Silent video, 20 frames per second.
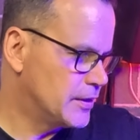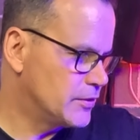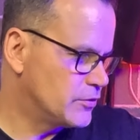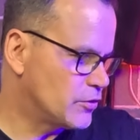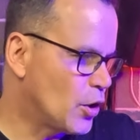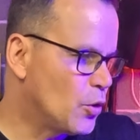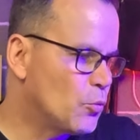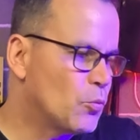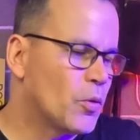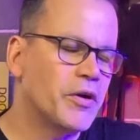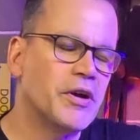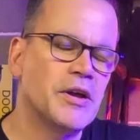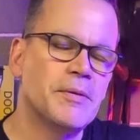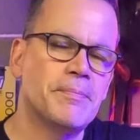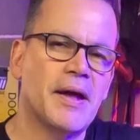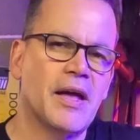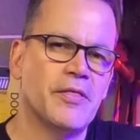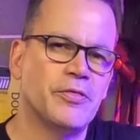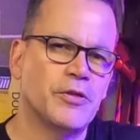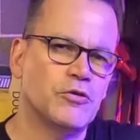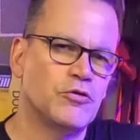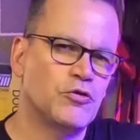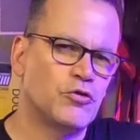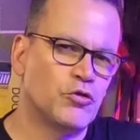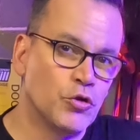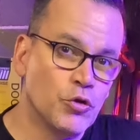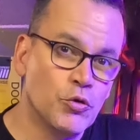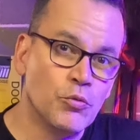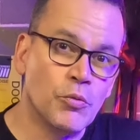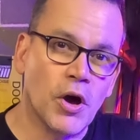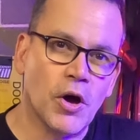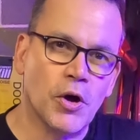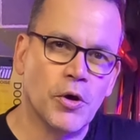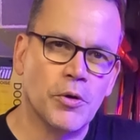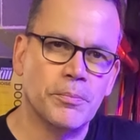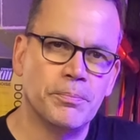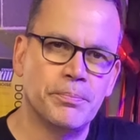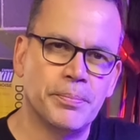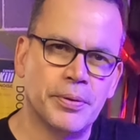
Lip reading: don't worry about the 2-ohm